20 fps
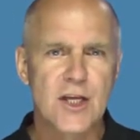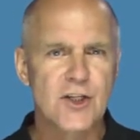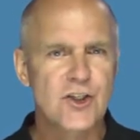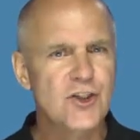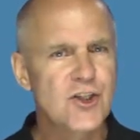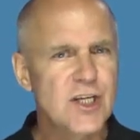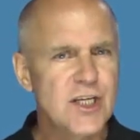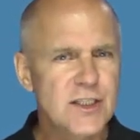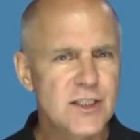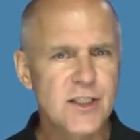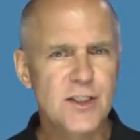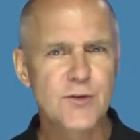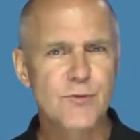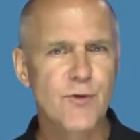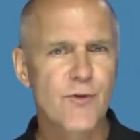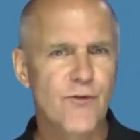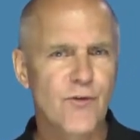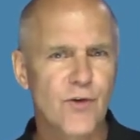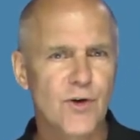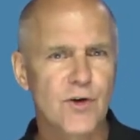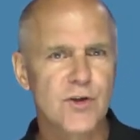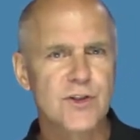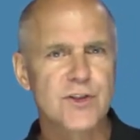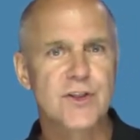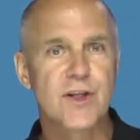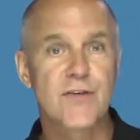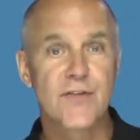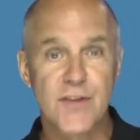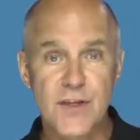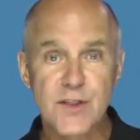Jesus refers
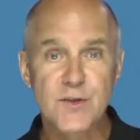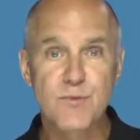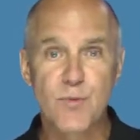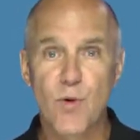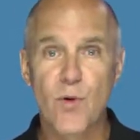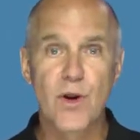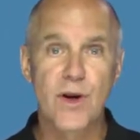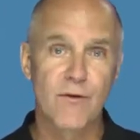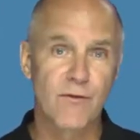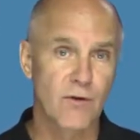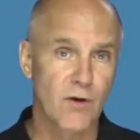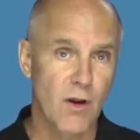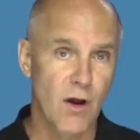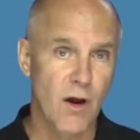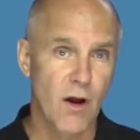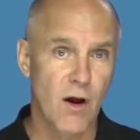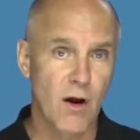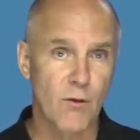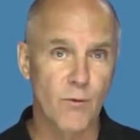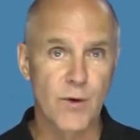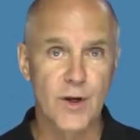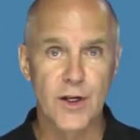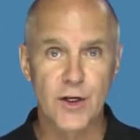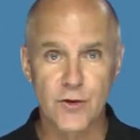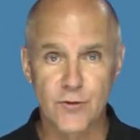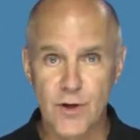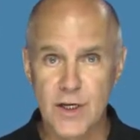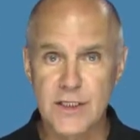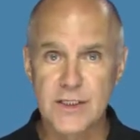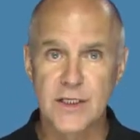to this point of law when
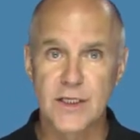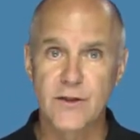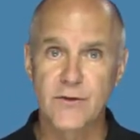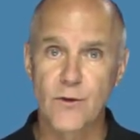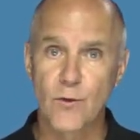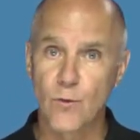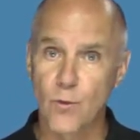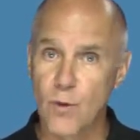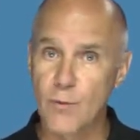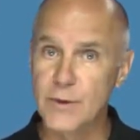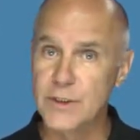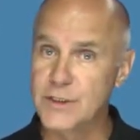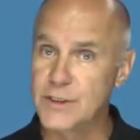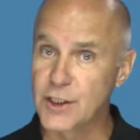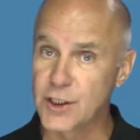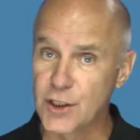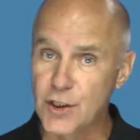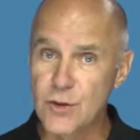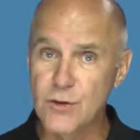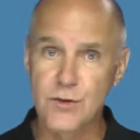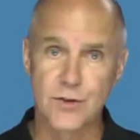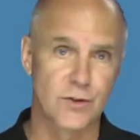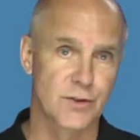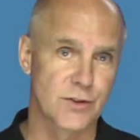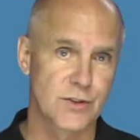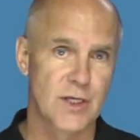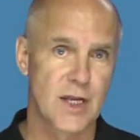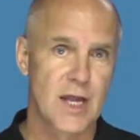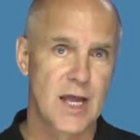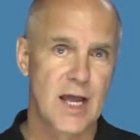addressing the woman's
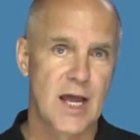accusers.